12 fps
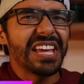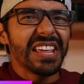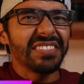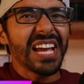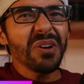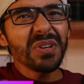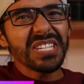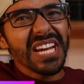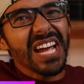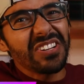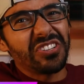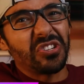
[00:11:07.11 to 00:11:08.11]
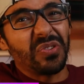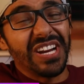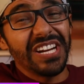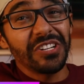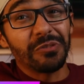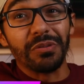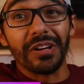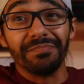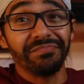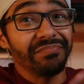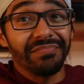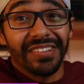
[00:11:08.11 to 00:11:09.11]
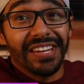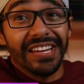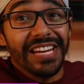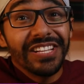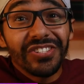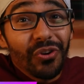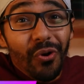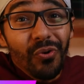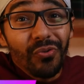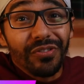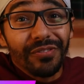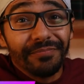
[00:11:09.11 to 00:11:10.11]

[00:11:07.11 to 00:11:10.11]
That was kind of strange, but it sold.